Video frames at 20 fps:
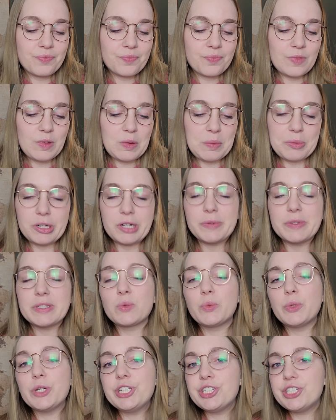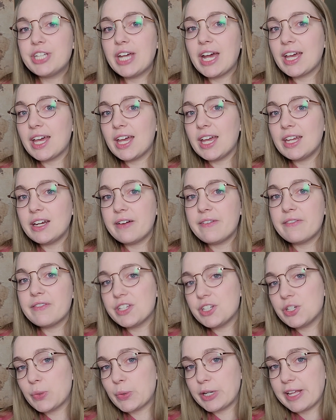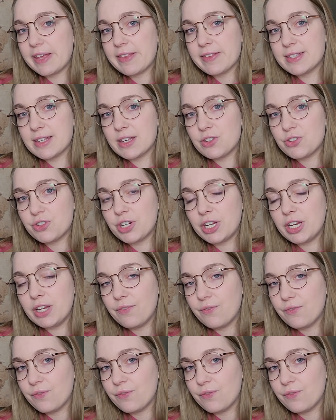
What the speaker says: Remember, it was which decade of the 20th century?